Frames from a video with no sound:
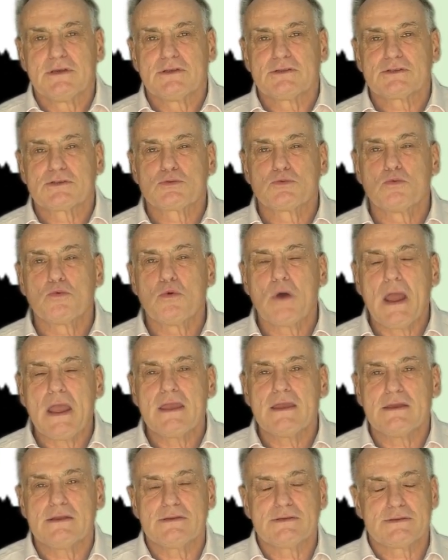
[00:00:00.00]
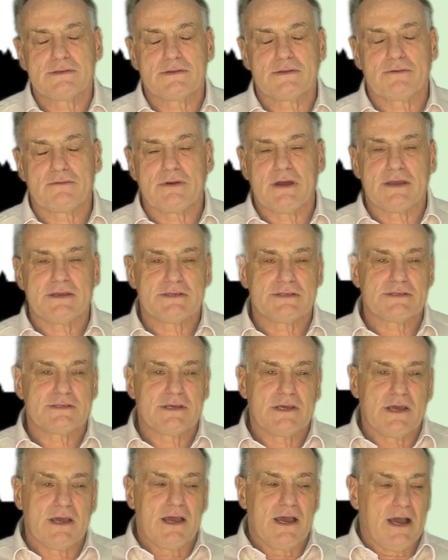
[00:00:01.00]
It's way into the race.
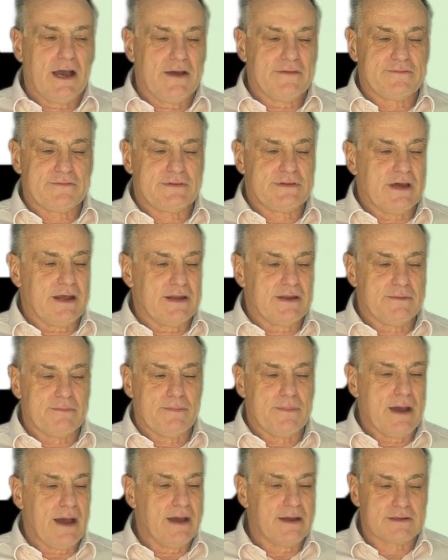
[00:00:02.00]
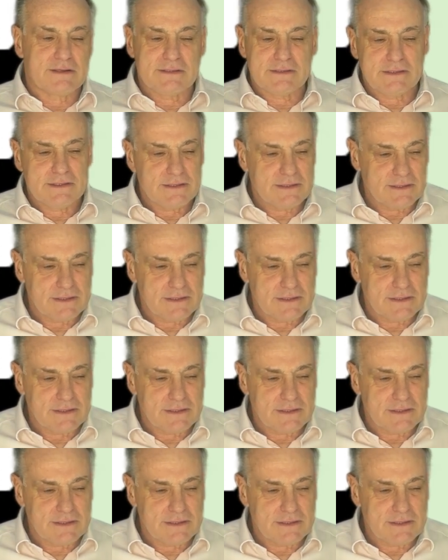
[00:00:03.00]
I've done about